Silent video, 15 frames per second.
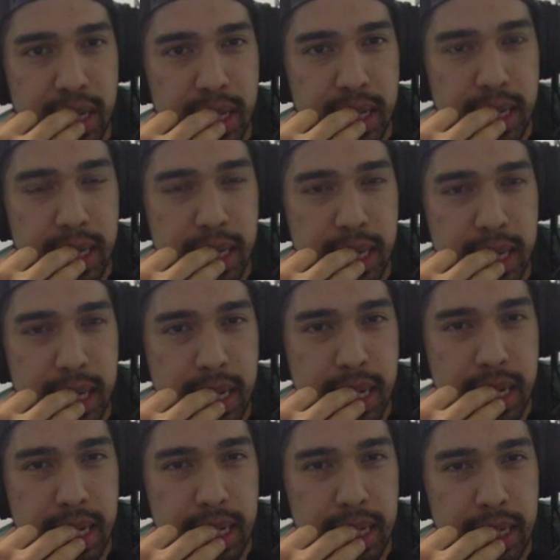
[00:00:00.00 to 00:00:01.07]

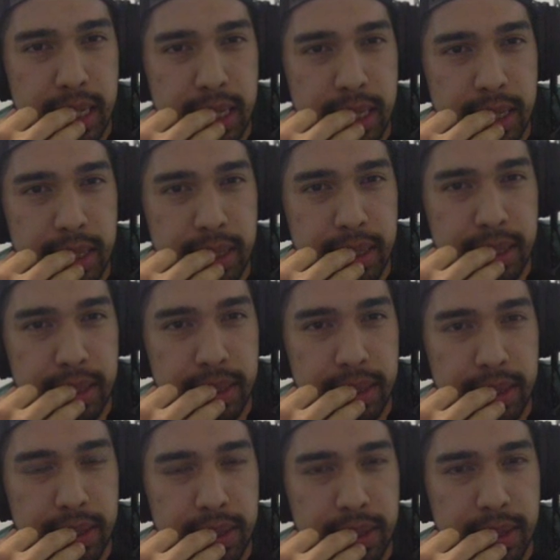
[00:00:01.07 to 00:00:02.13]

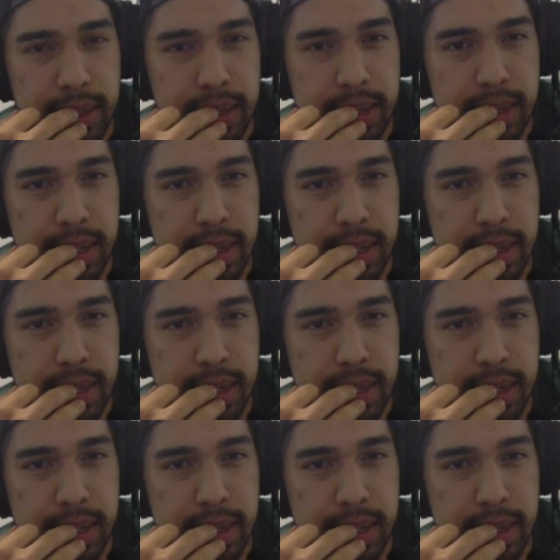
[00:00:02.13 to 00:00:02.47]
No one is speaking in this clip.